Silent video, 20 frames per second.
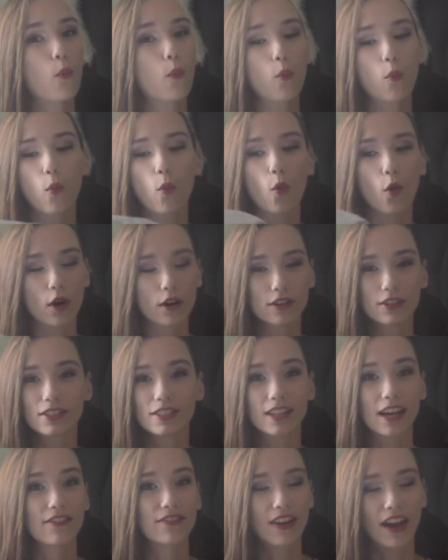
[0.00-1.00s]

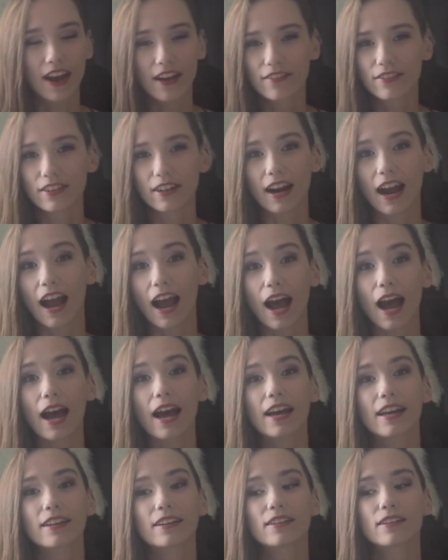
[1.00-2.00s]
worst I've ever
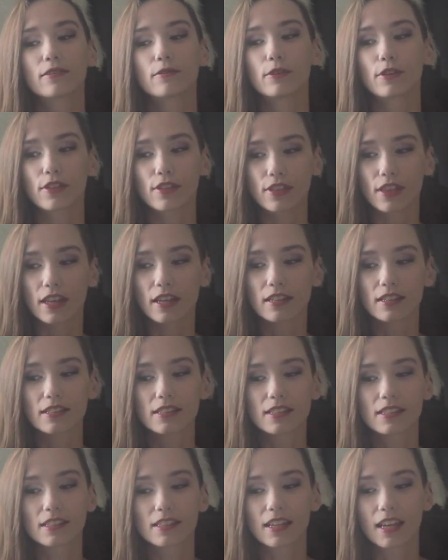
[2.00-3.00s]
had with
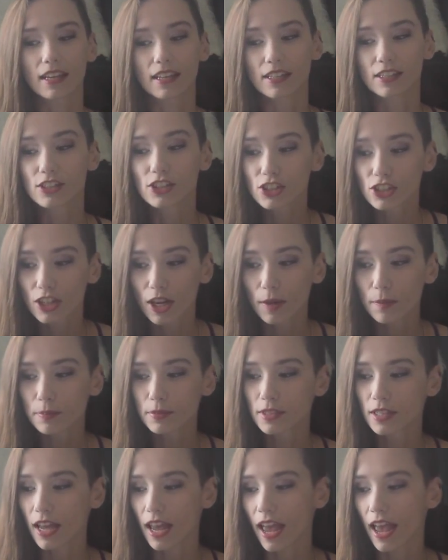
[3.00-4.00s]
things getting
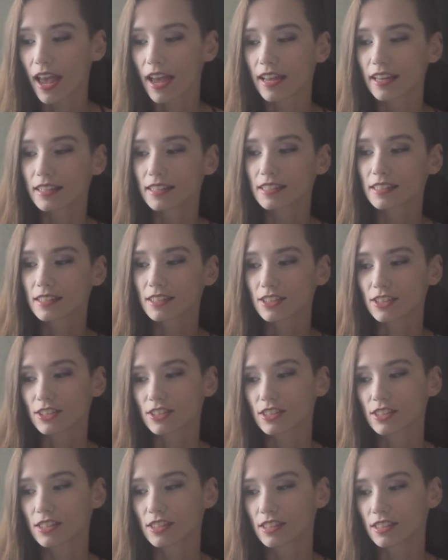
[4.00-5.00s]
shipped, and
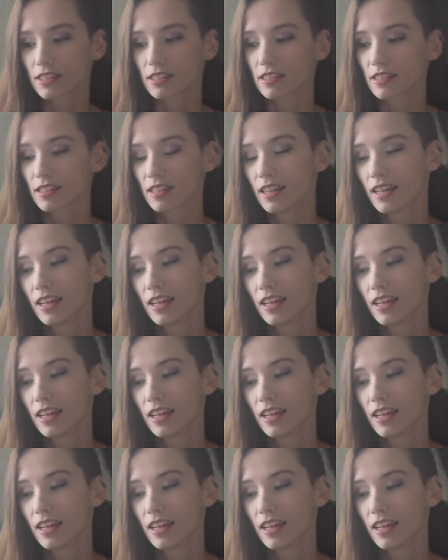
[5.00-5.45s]
just the